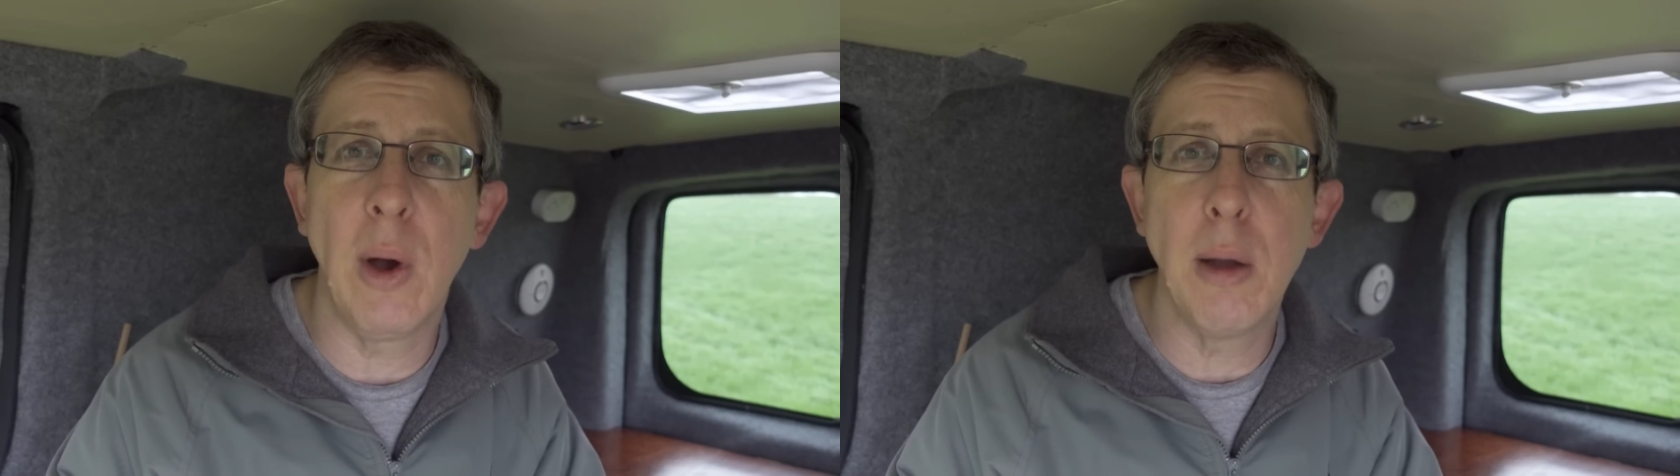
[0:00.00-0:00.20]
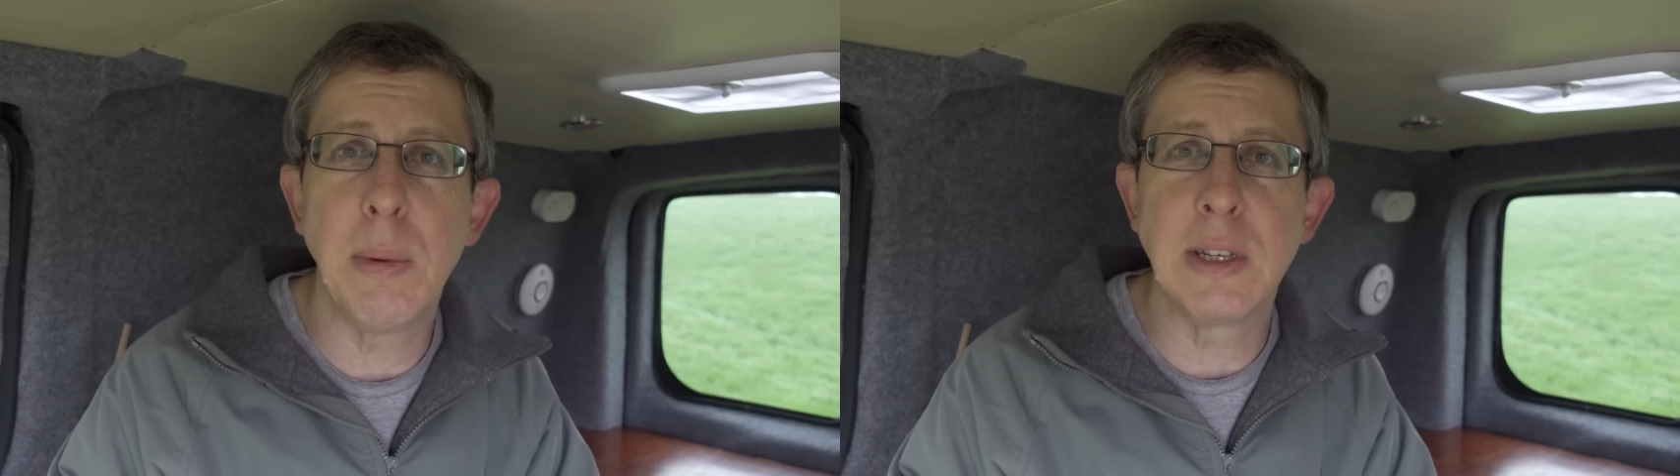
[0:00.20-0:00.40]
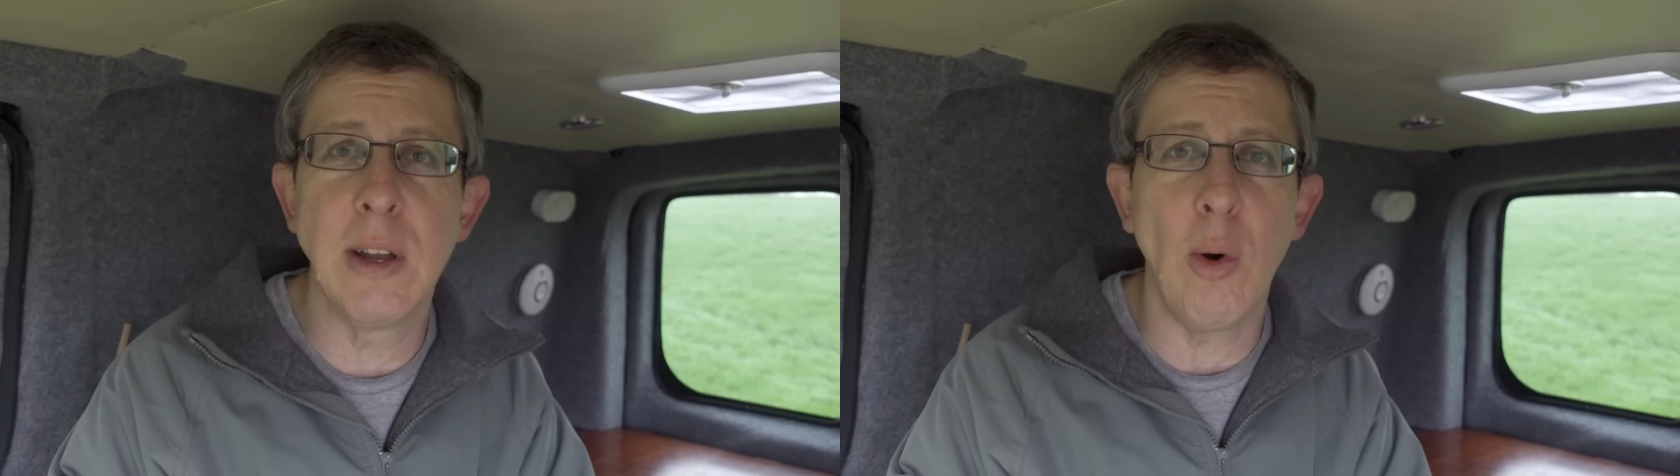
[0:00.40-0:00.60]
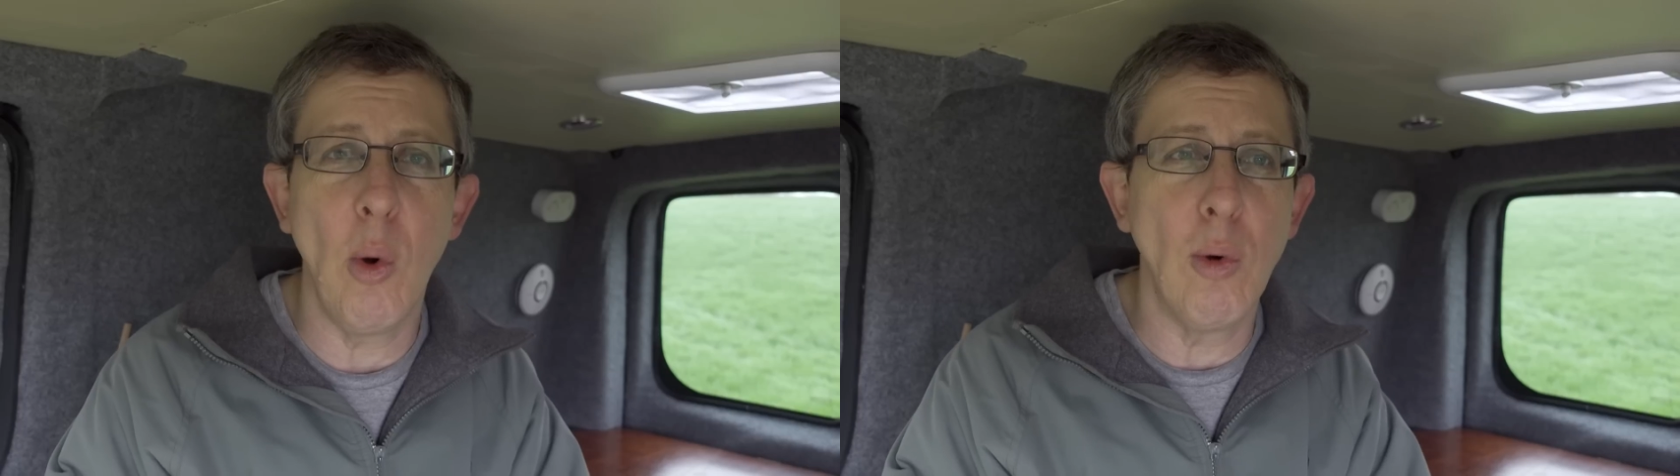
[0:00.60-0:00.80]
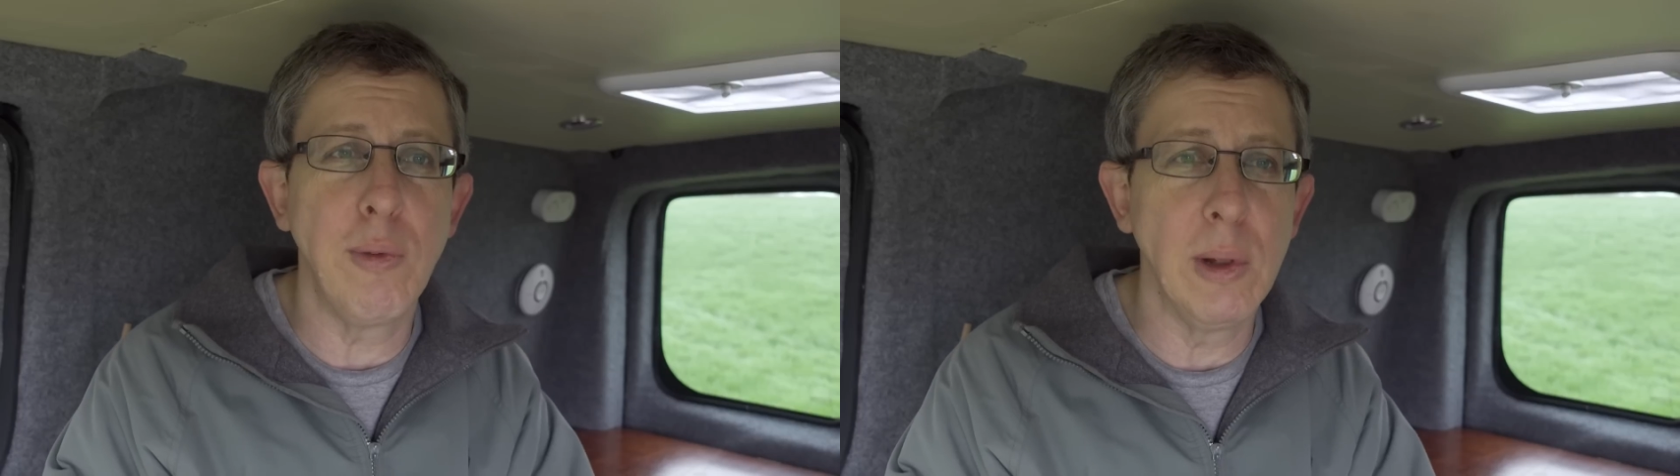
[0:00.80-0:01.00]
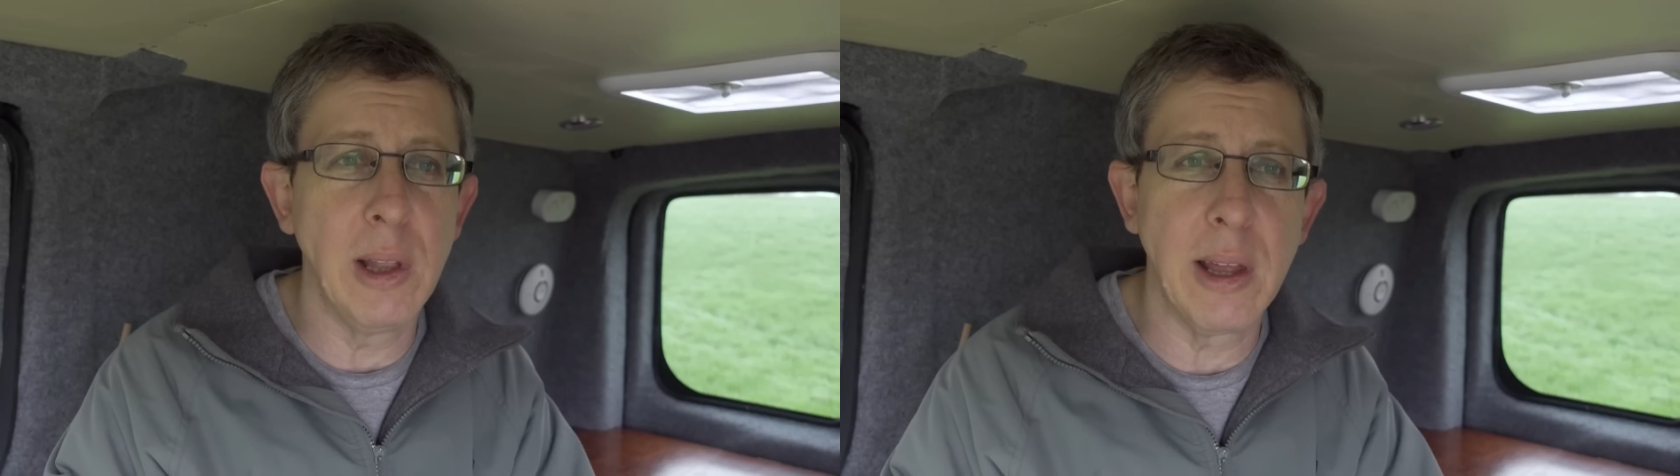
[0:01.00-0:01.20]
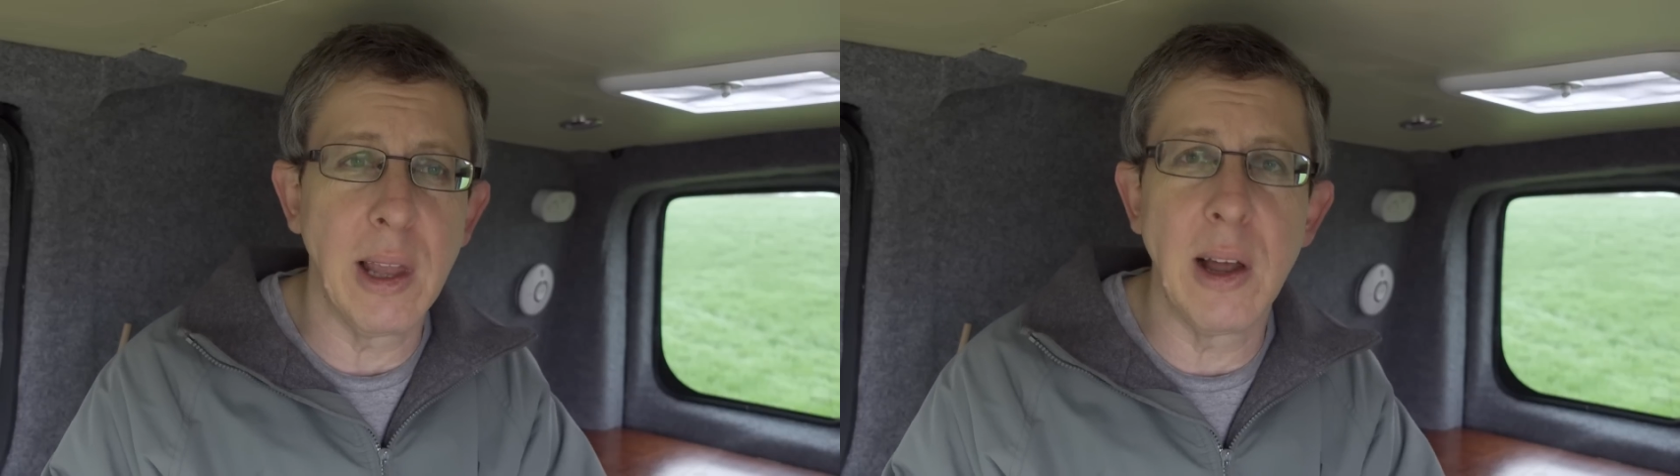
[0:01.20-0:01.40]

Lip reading: I hope it's not awful like the